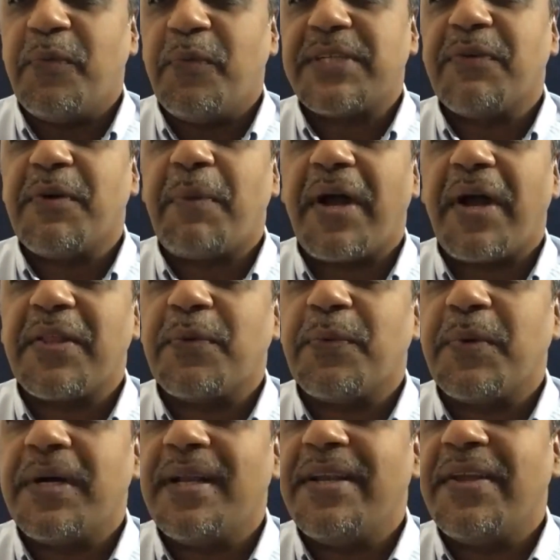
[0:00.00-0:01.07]
whichever part of the
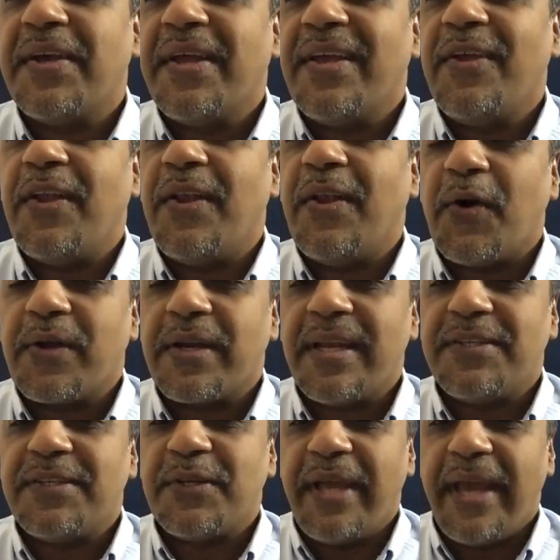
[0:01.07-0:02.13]
world you're logged
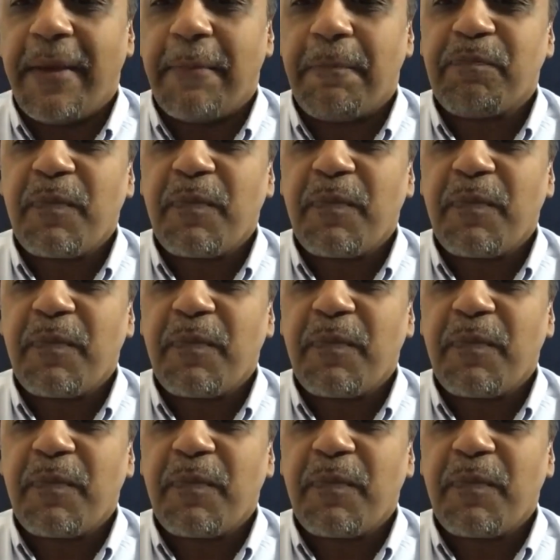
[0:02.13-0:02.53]
in today.